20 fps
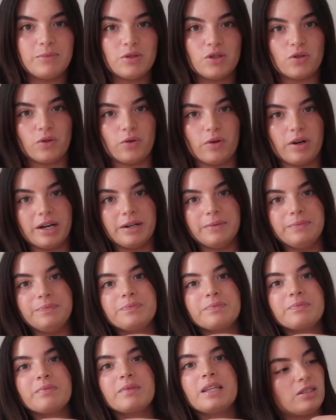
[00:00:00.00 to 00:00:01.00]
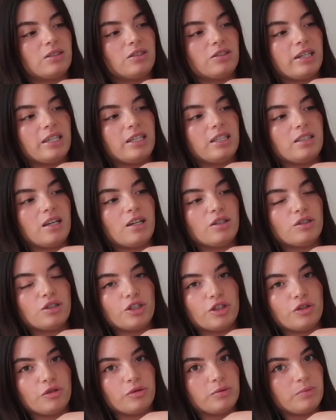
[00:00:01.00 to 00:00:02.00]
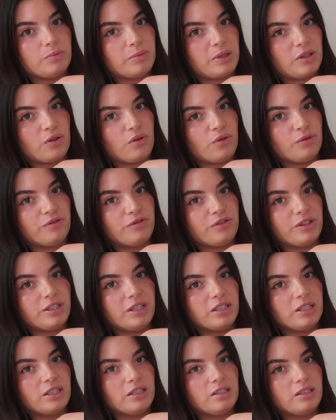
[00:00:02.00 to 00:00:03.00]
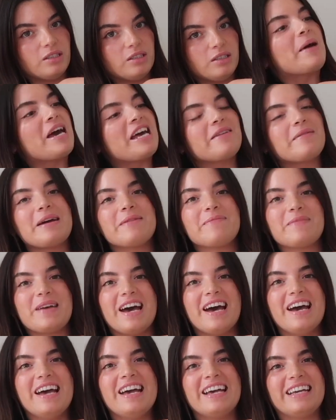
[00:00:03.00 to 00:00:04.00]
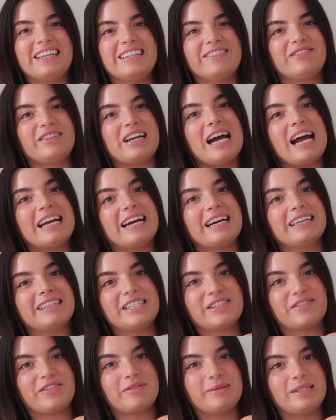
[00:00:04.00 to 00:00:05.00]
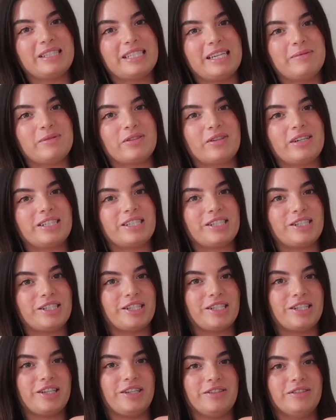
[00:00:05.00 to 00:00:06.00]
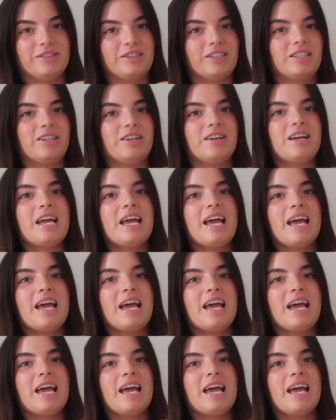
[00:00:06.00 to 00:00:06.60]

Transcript: store. I'm trying to not show my whole foot. Anyway, I got this from the same store. It's just the cute little